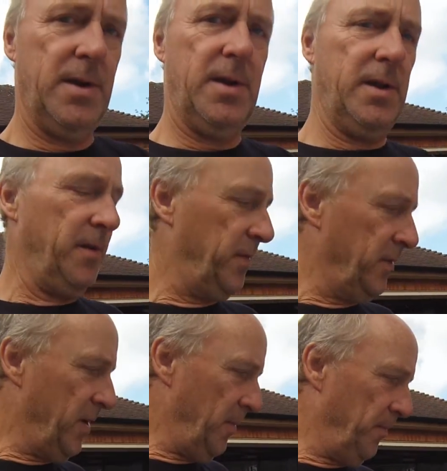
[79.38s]
and lift
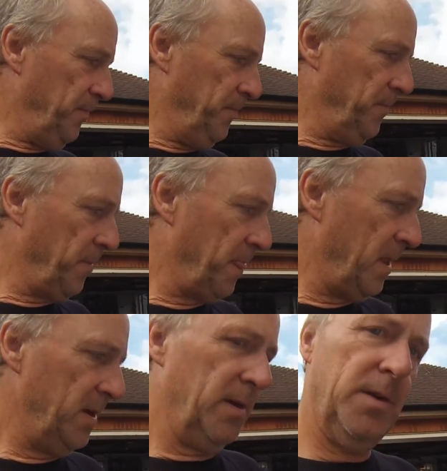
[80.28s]
this up.
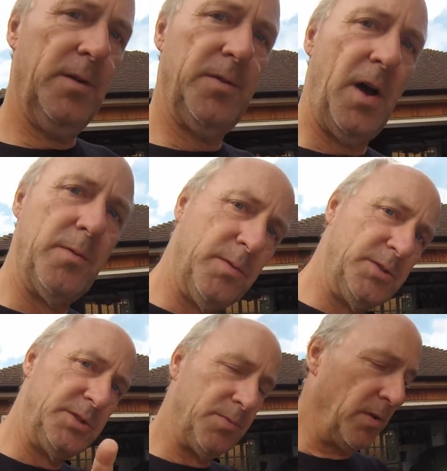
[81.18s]
So I'll
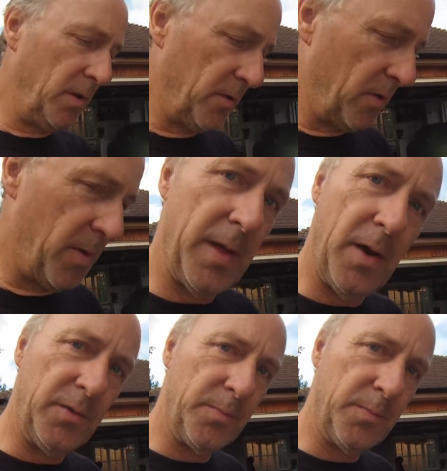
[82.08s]
just run you through where those